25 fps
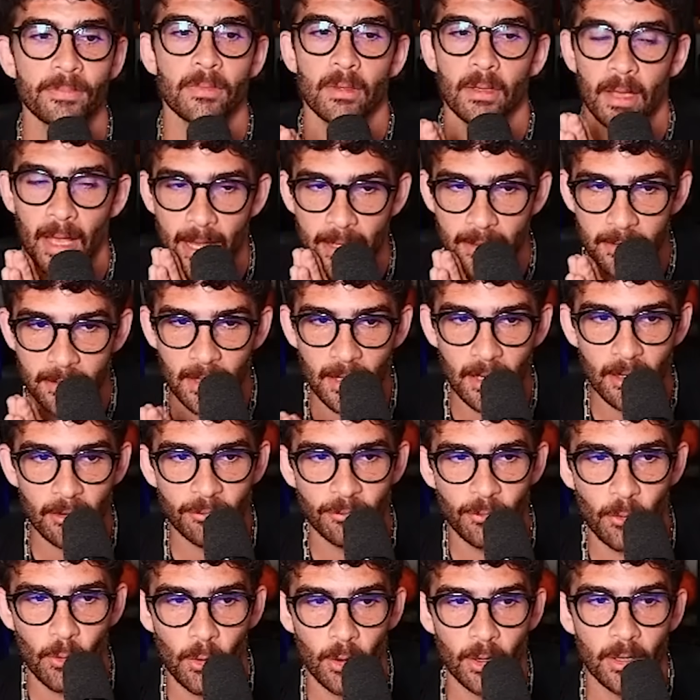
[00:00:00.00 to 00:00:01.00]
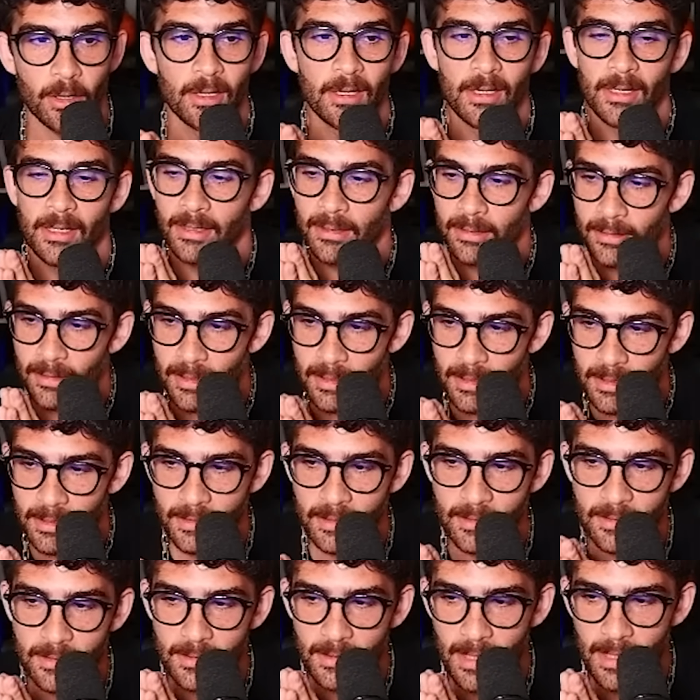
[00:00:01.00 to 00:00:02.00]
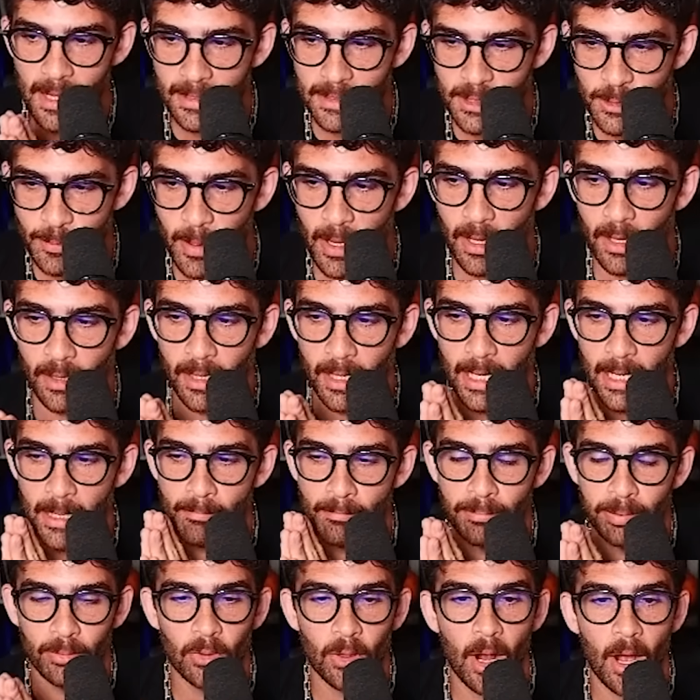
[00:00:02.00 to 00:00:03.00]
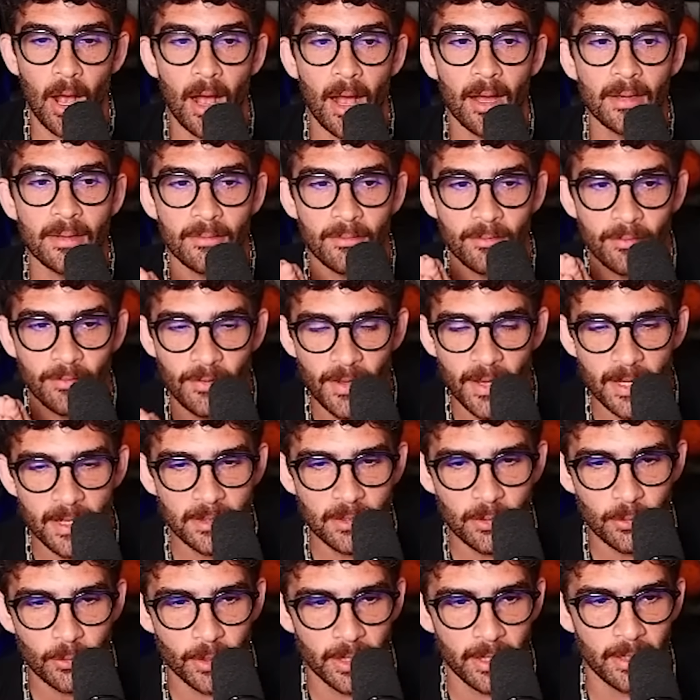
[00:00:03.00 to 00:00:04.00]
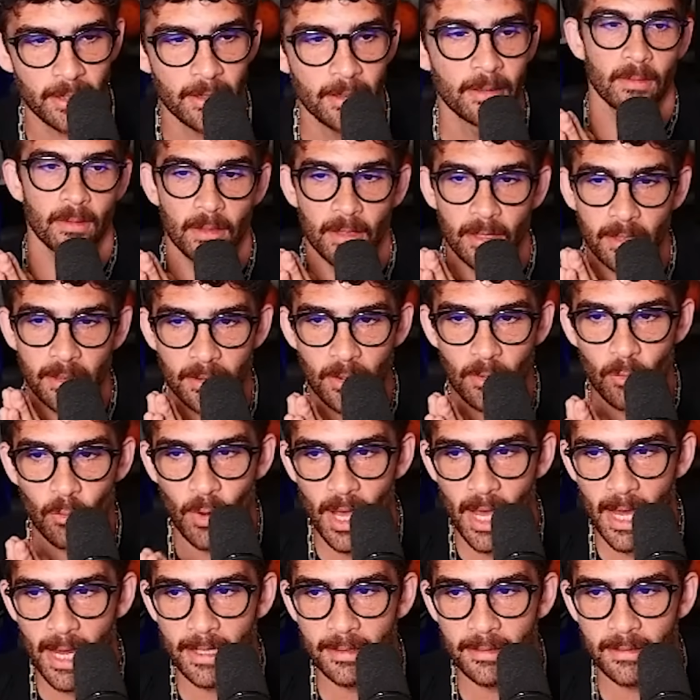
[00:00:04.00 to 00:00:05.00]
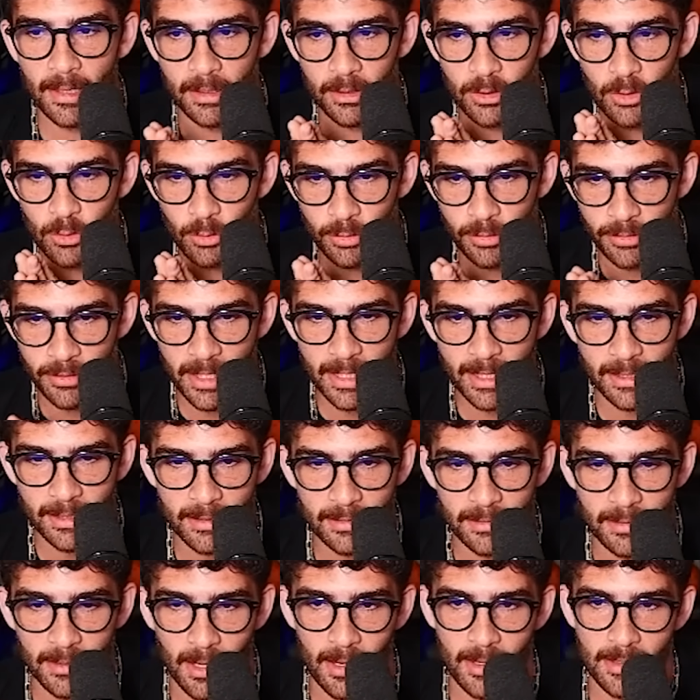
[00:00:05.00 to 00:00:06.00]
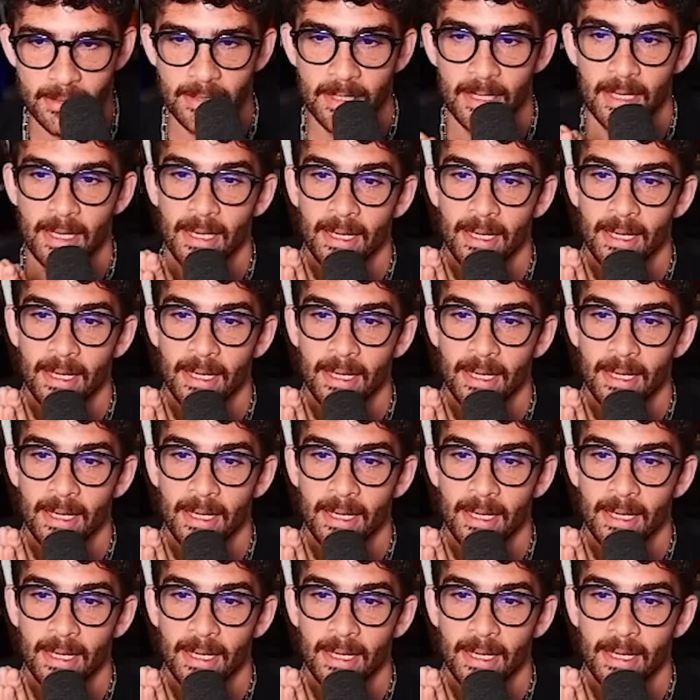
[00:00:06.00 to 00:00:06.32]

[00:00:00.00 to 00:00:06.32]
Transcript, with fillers: and therefore, this does not spell a broad victory in the way that you think it does,